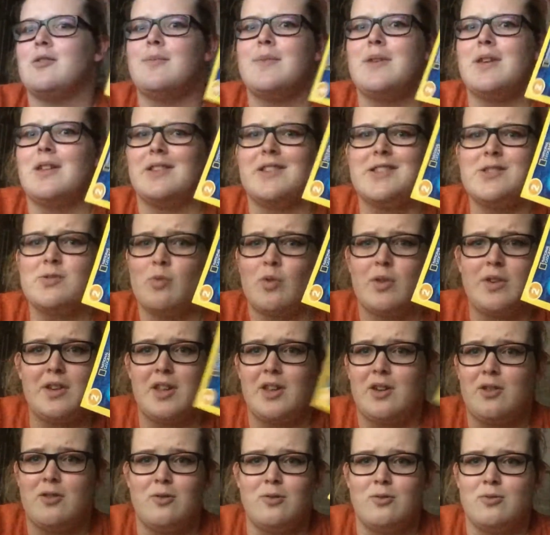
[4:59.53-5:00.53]
be at least one
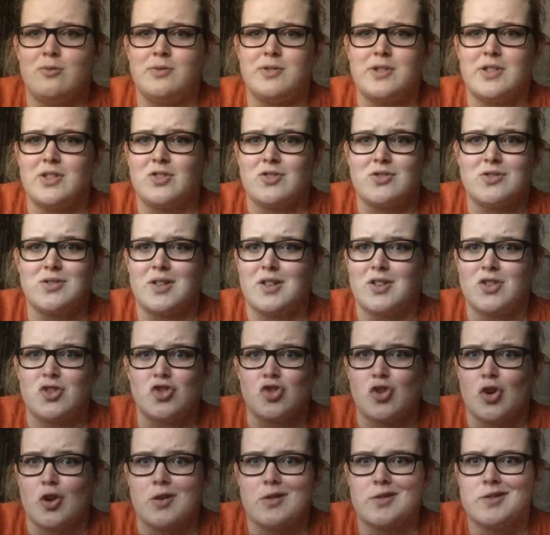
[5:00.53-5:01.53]
kid who's interested in
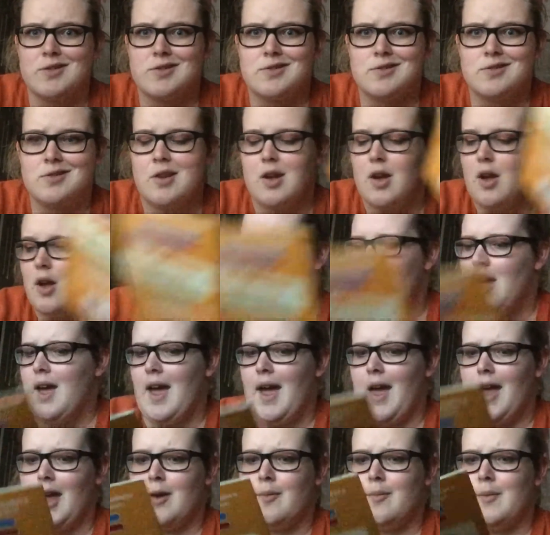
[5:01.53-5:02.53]
sharks.
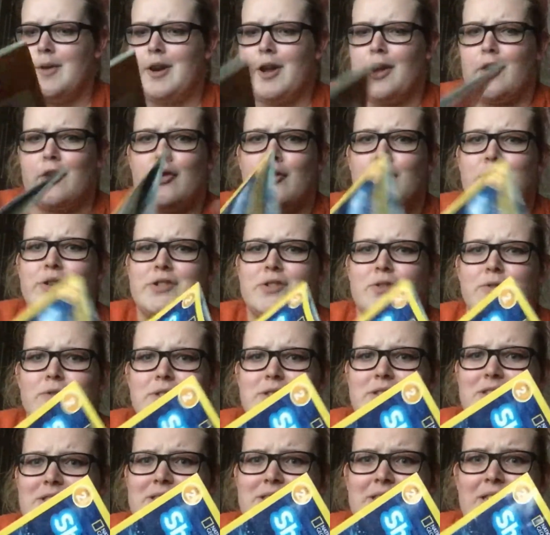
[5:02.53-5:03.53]
And I mean, I could always do
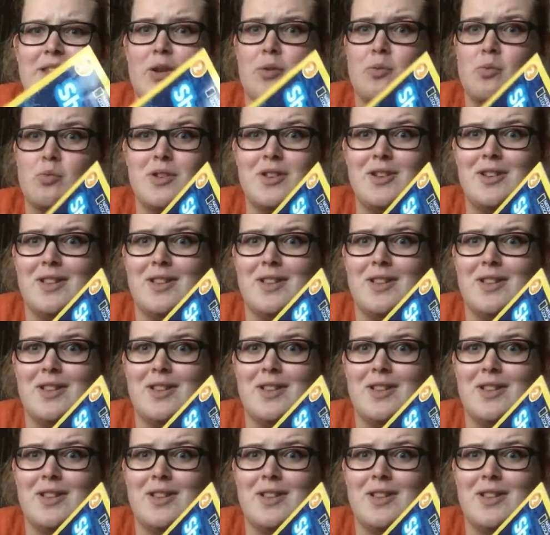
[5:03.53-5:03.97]
this as like a read